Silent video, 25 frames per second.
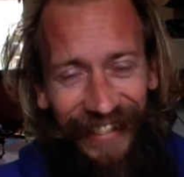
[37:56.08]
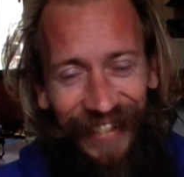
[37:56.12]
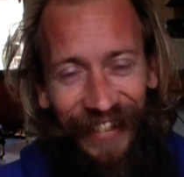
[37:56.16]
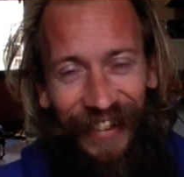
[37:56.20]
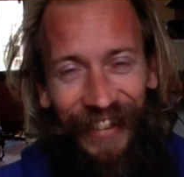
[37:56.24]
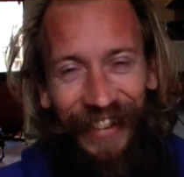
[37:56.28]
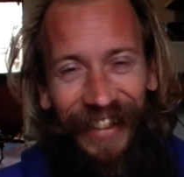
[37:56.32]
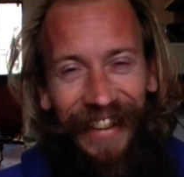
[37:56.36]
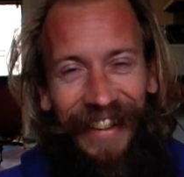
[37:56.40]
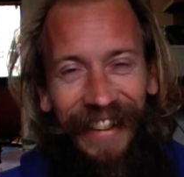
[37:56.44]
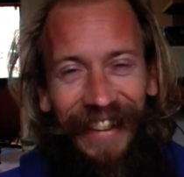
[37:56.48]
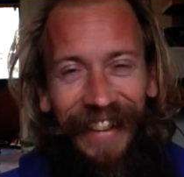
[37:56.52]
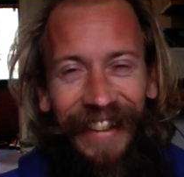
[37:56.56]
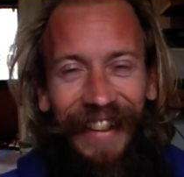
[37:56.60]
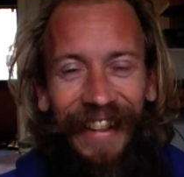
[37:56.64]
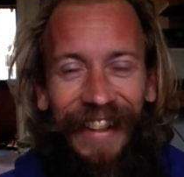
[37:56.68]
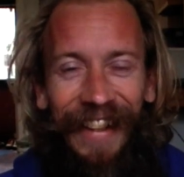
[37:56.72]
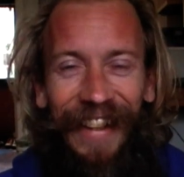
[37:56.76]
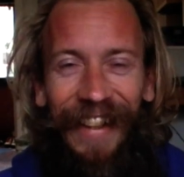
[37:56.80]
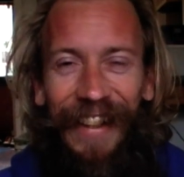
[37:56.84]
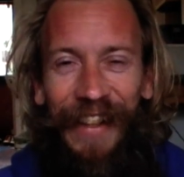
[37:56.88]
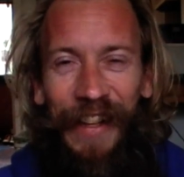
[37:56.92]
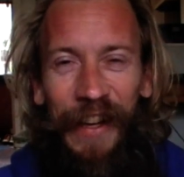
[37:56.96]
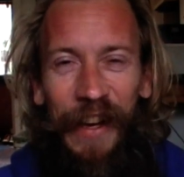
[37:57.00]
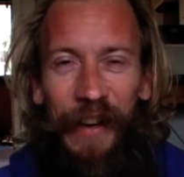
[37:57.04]
Sorry,
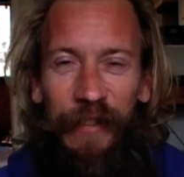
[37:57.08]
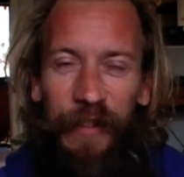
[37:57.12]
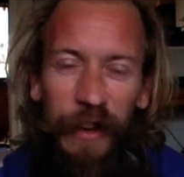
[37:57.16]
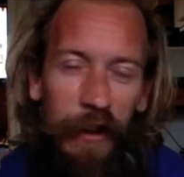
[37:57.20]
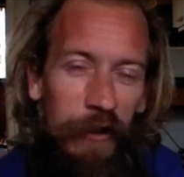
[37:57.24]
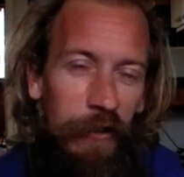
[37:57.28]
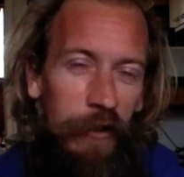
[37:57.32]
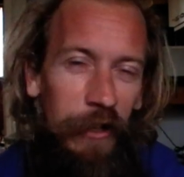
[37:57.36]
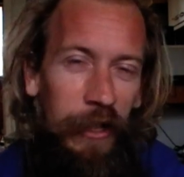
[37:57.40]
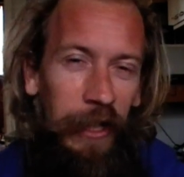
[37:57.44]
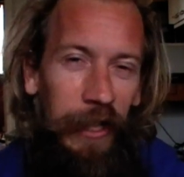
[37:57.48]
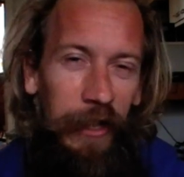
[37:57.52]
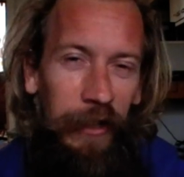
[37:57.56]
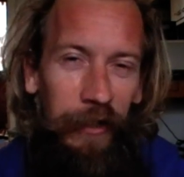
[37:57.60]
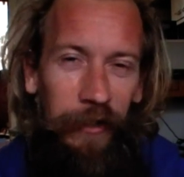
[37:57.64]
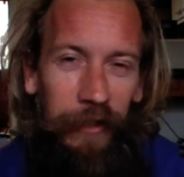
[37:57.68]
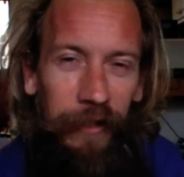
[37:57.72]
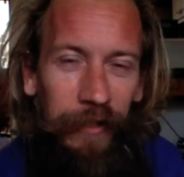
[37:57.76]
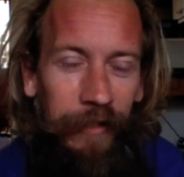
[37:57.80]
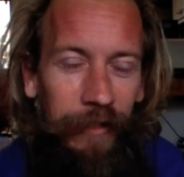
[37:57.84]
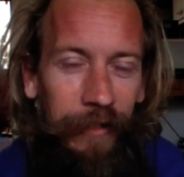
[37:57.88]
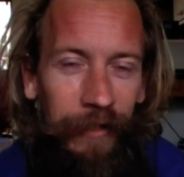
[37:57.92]
I've never really